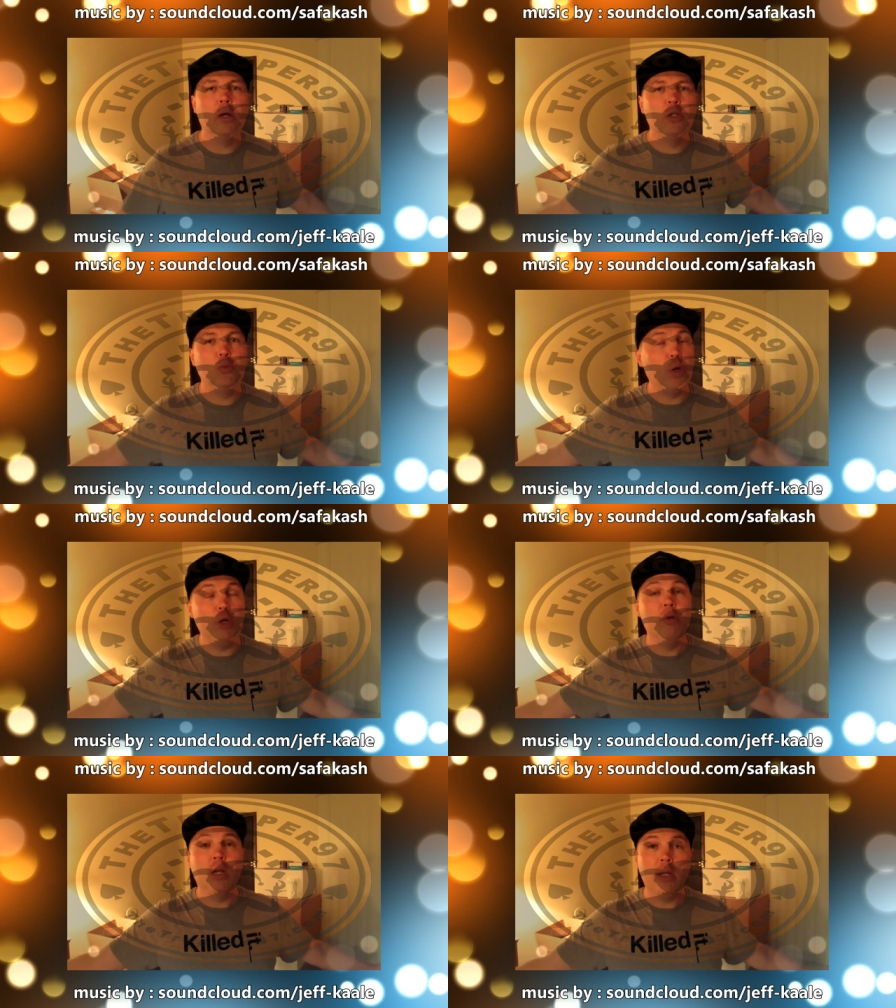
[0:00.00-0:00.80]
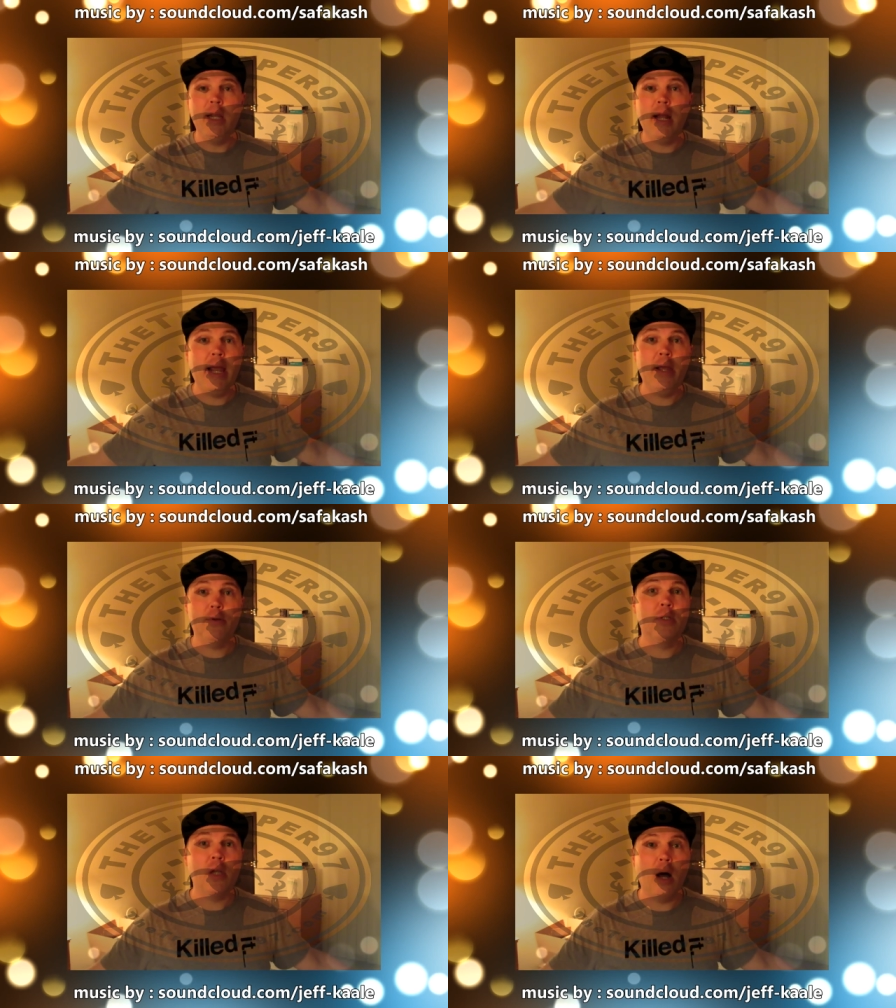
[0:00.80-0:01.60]
because when you delete a
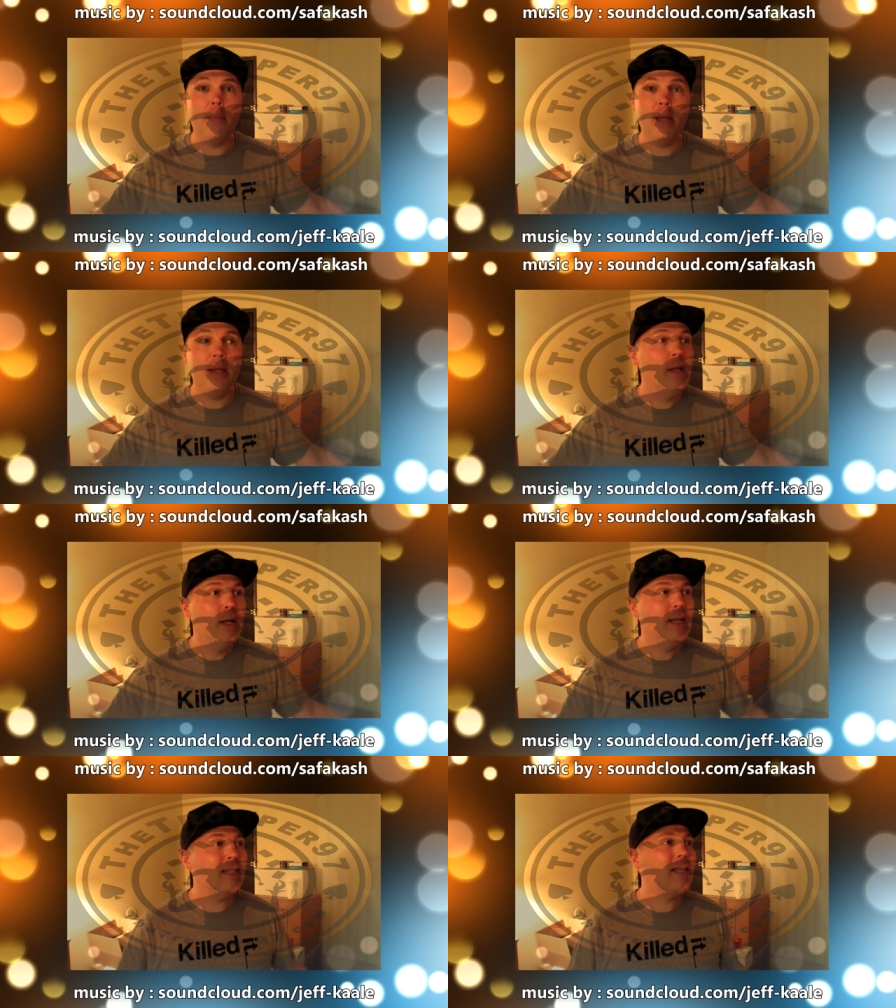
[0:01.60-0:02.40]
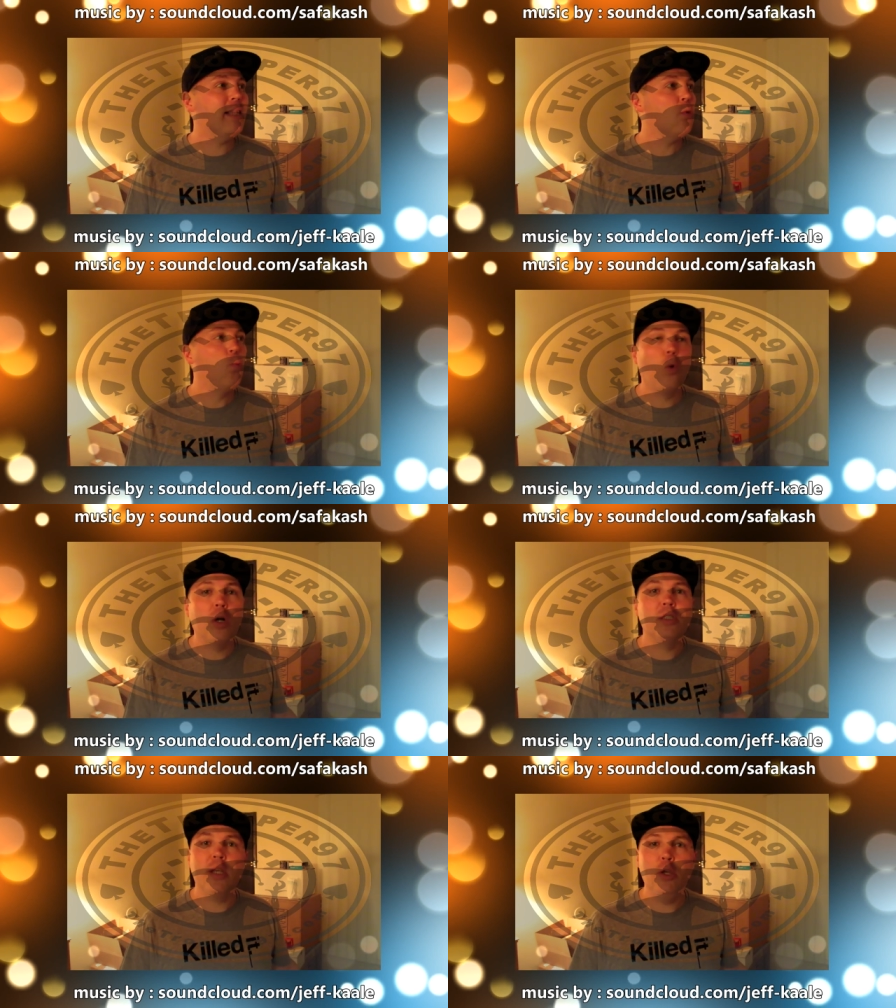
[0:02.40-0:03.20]
hater's comment, that's like the
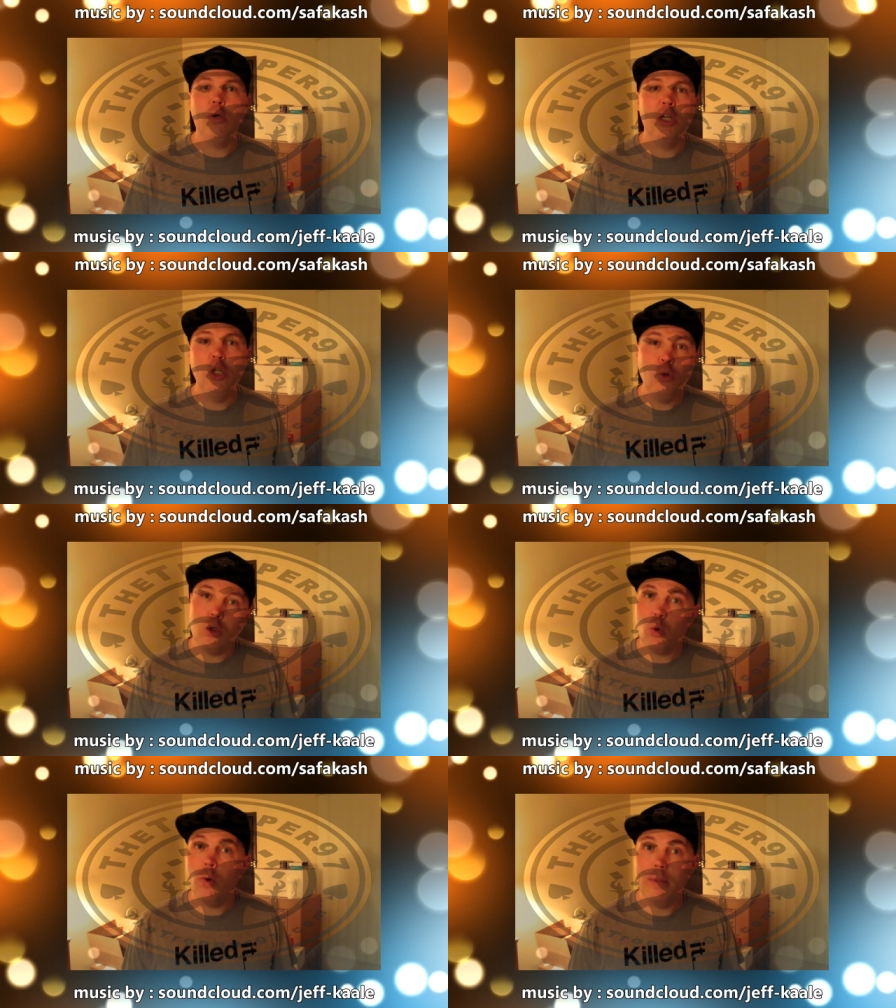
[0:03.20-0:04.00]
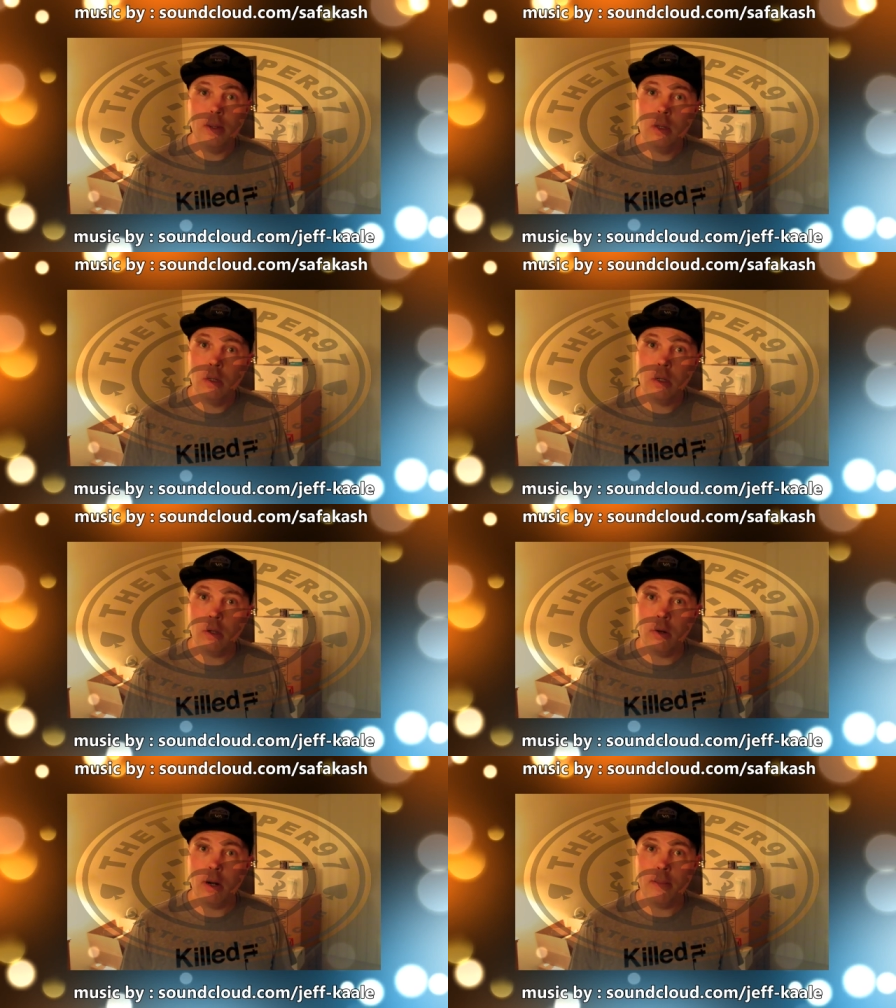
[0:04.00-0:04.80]
worst thing you could do to him.
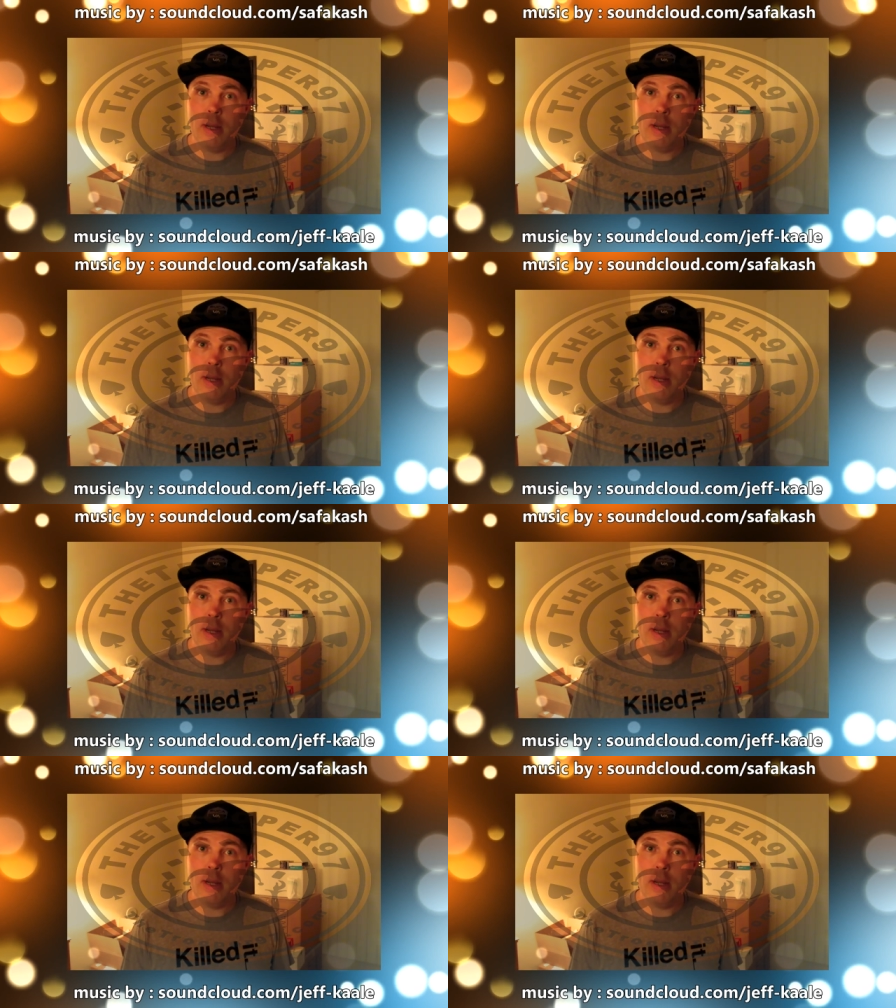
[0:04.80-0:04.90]
You know what I